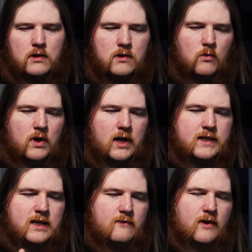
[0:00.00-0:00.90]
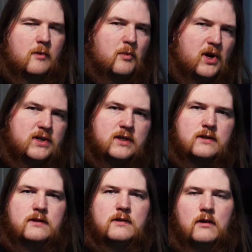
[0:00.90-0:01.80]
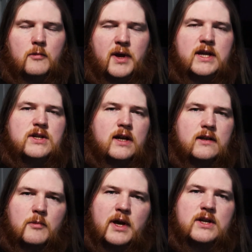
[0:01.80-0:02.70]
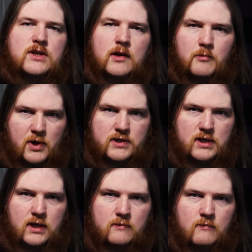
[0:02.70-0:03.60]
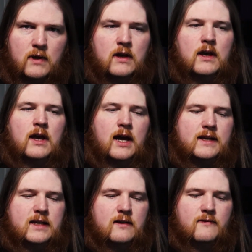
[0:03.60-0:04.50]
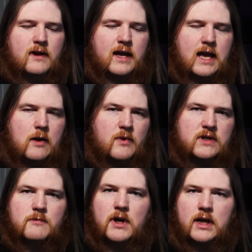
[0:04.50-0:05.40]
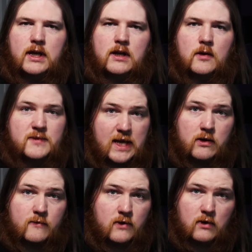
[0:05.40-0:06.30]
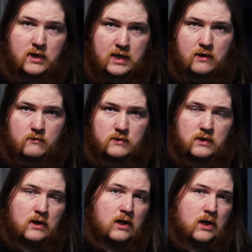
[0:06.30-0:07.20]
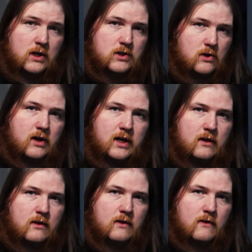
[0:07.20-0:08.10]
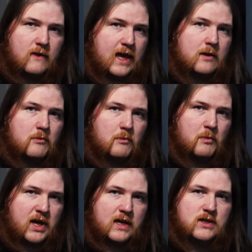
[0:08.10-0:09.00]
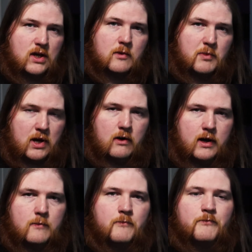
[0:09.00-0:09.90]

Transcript: you want to identify budget or paycheck to paycheck budgeting, identify how much money comes out of your account during that paycheck period